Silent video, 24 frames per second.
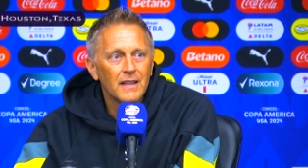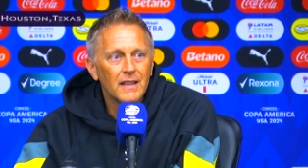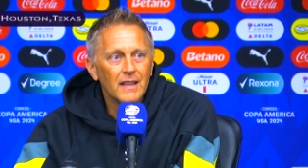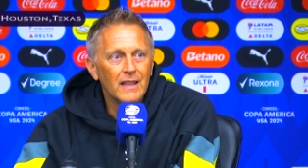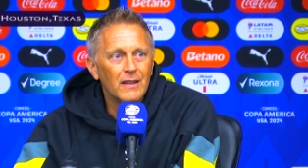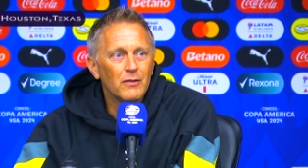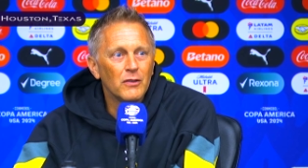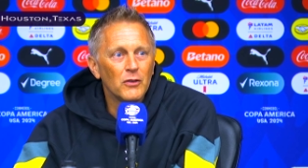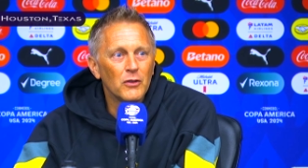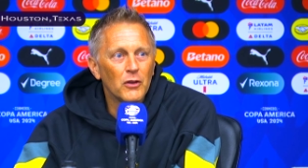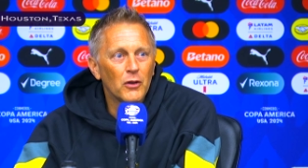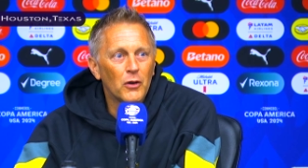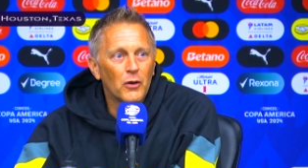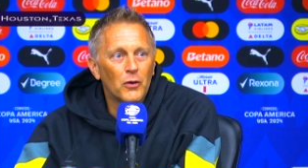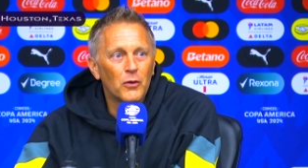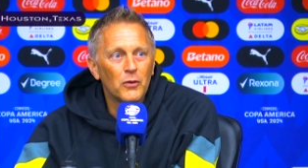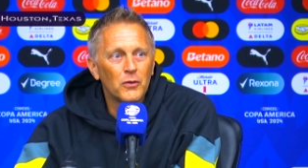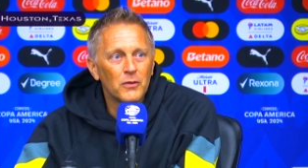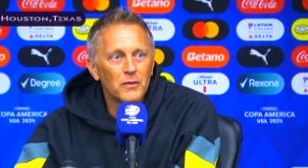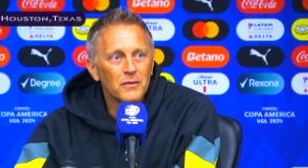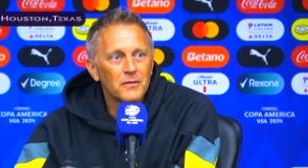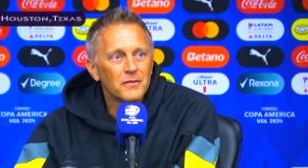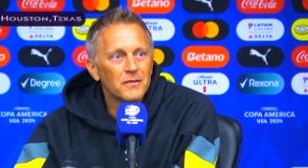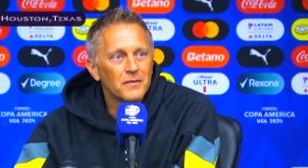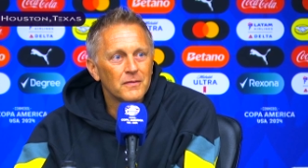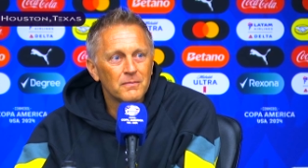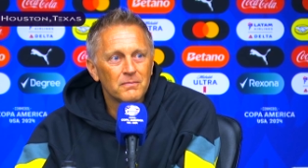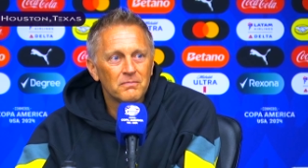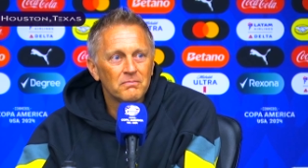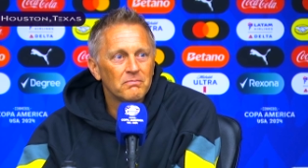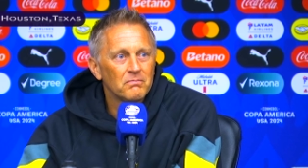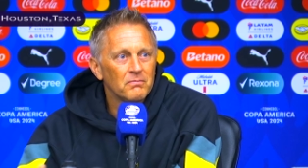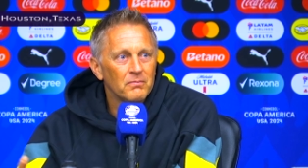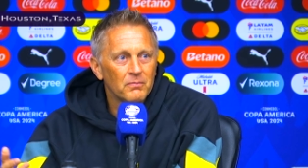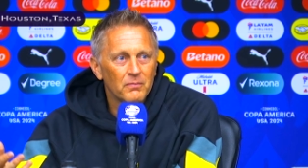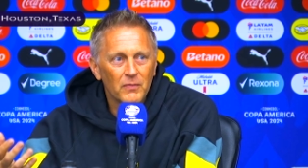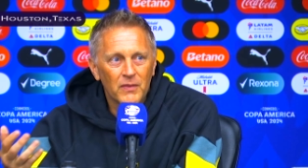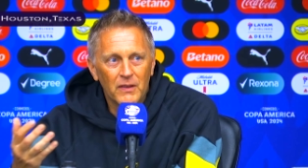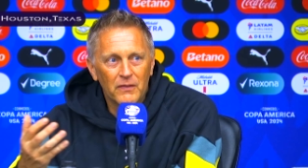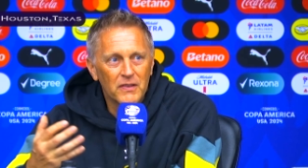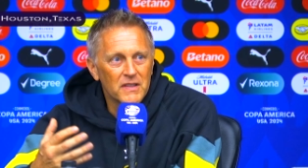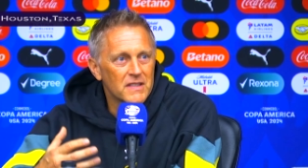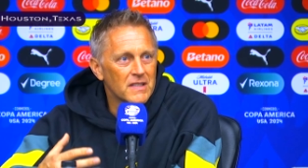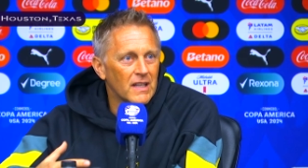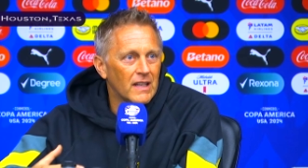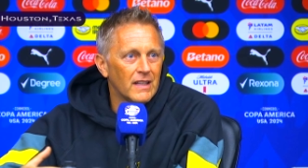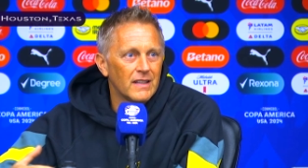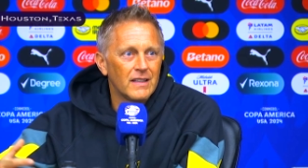even though the
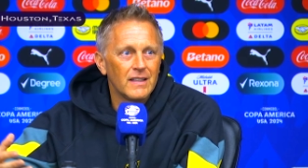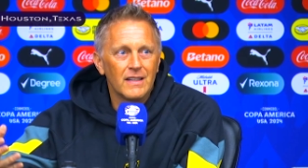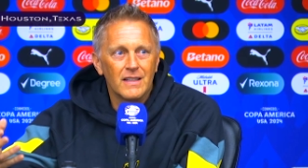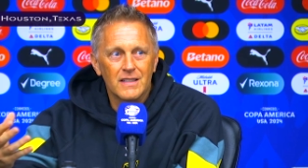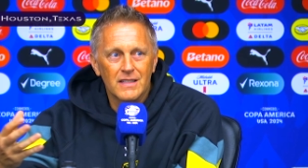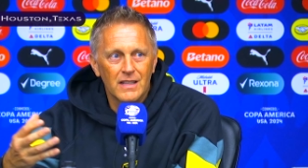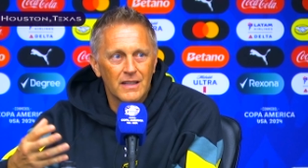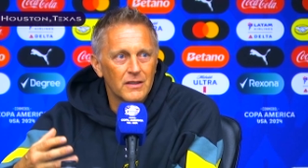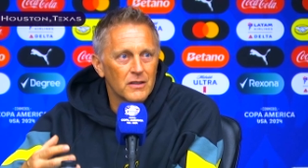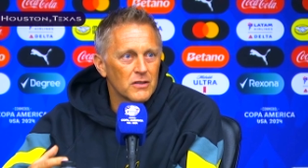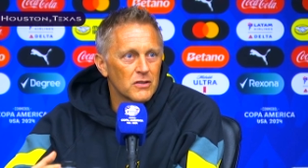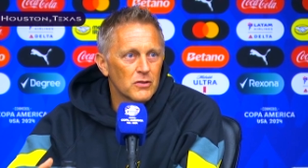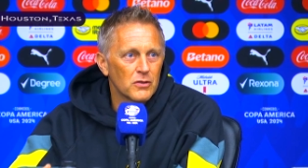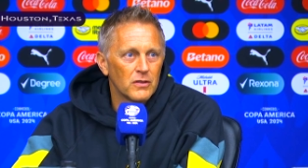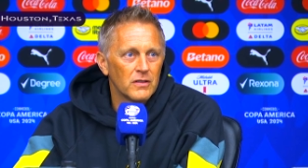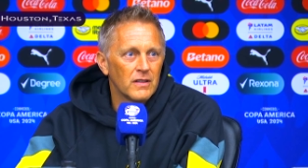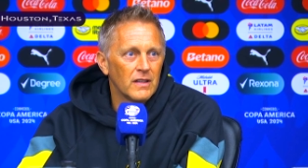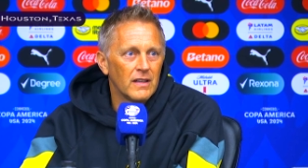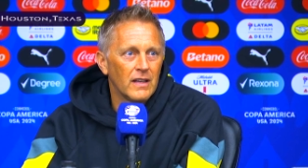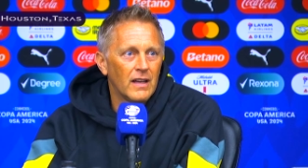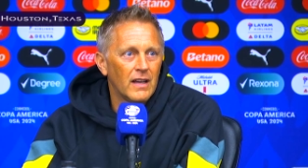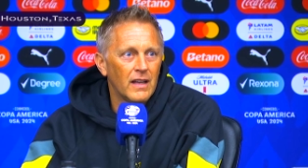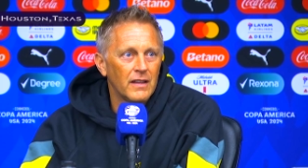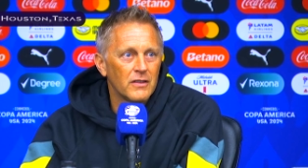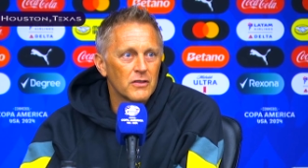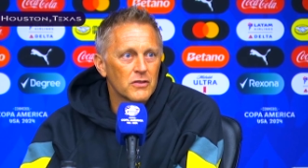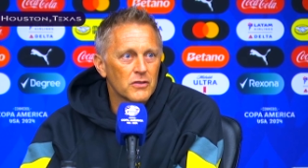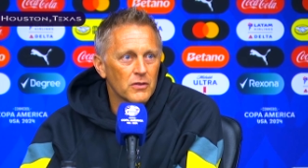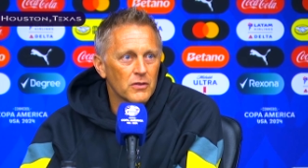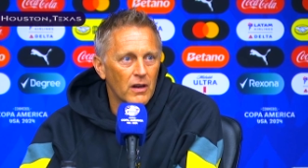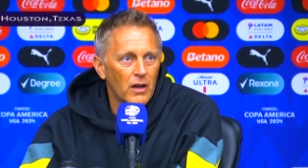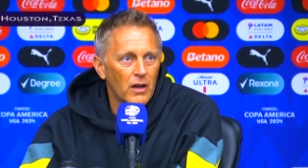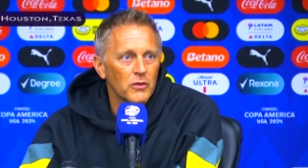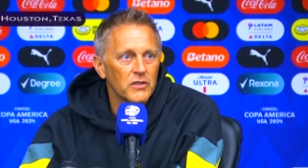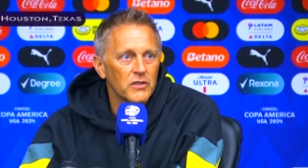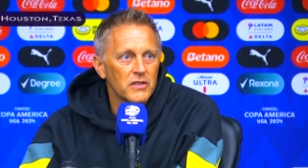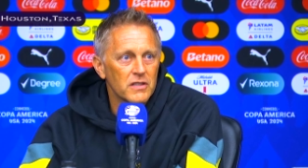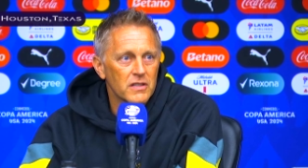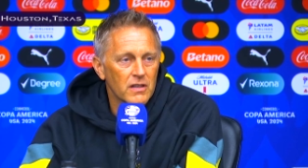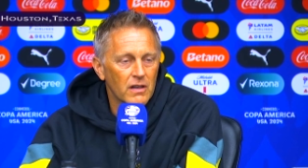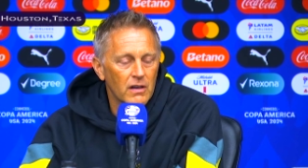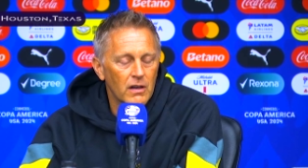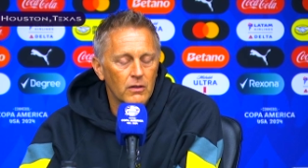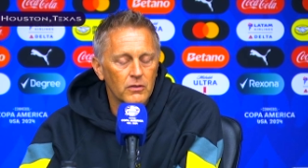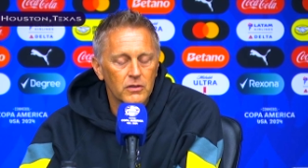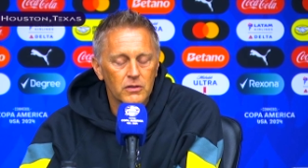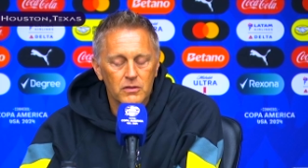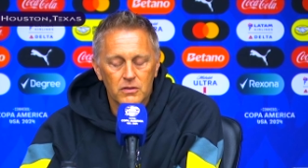facilities and the and the surroundings
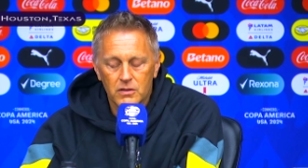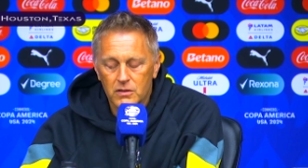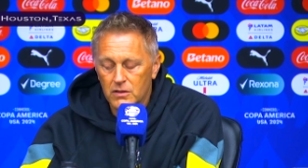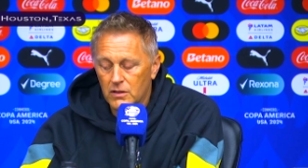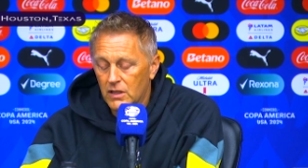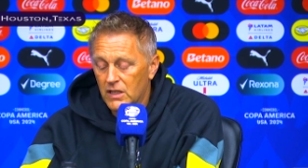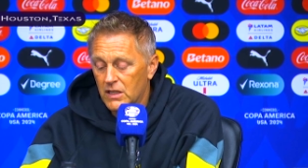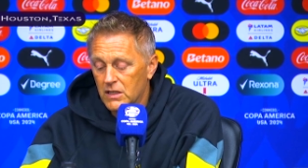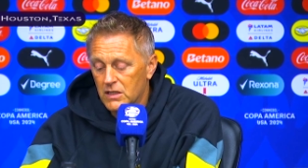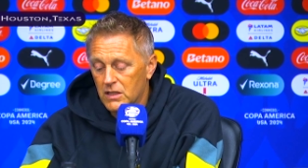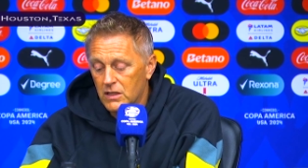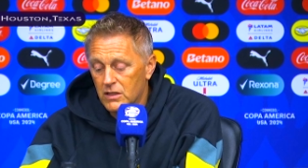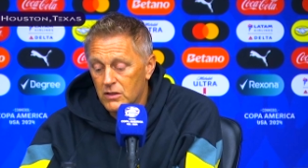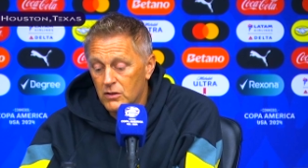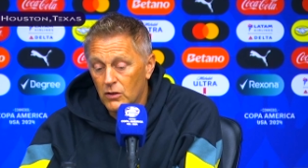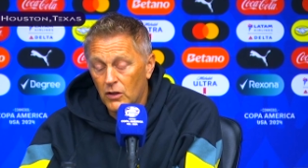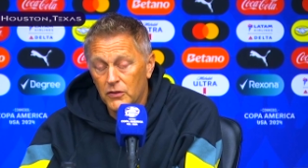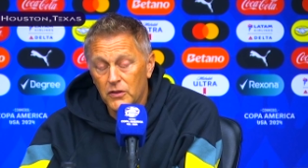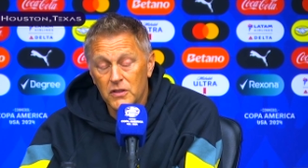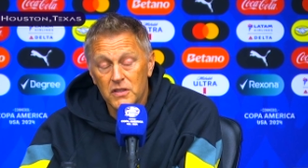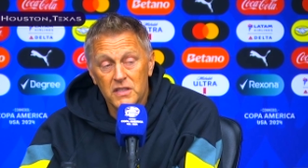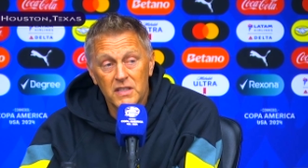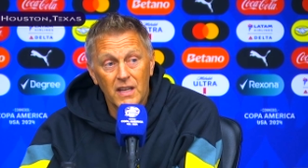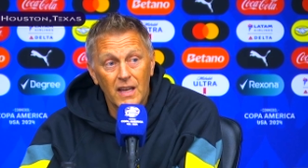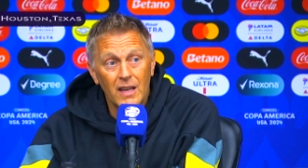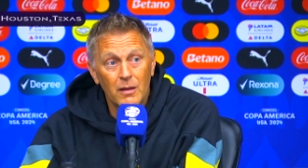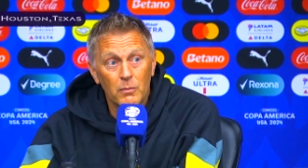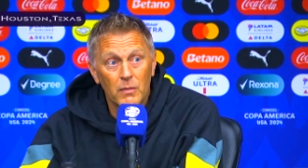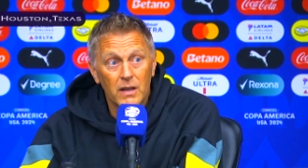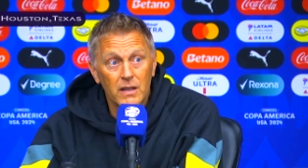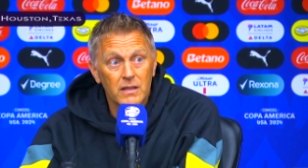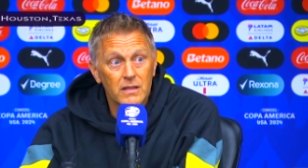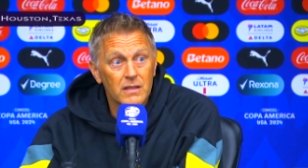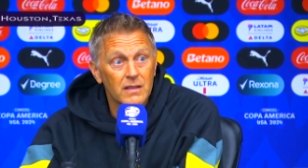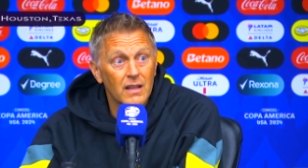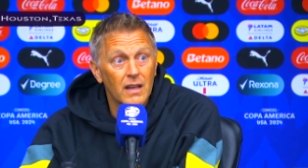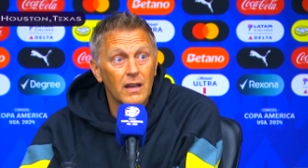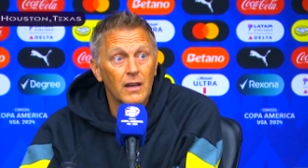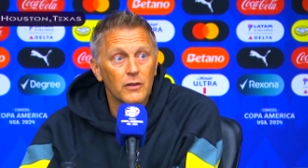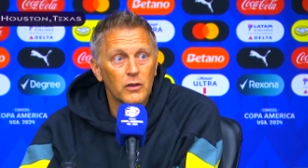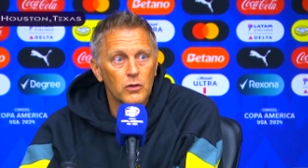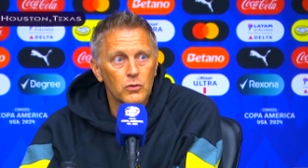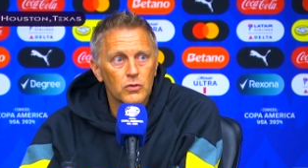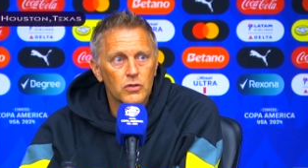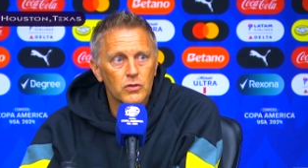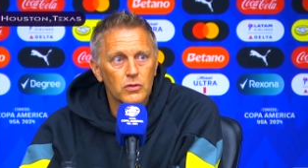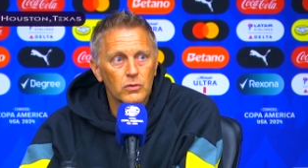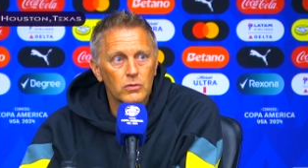around us is, is not the same as they are
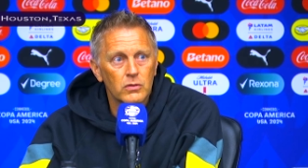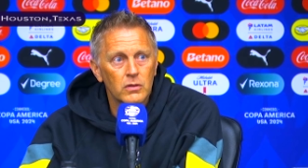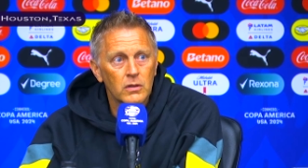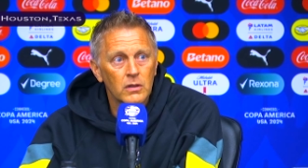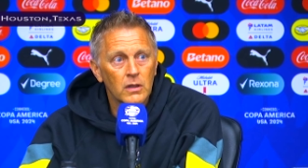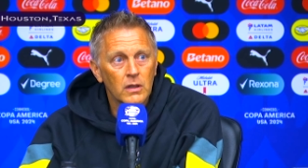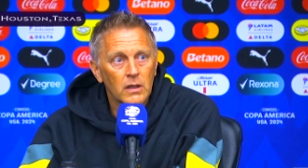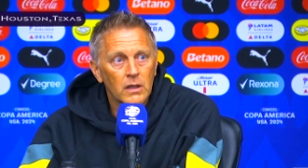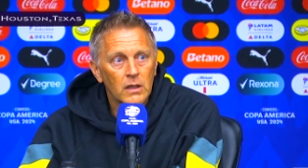used to.